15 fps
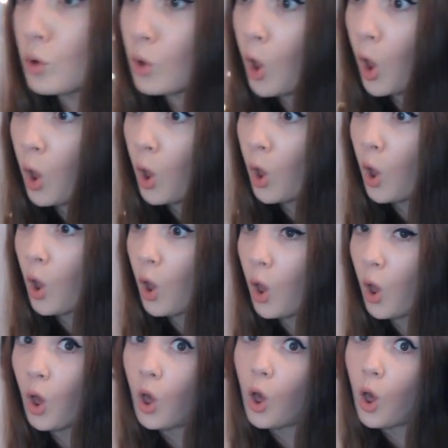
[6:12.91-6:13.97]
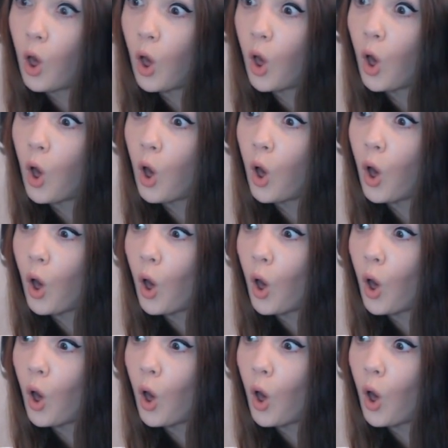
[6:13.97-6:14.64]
No one is speaking in this clip.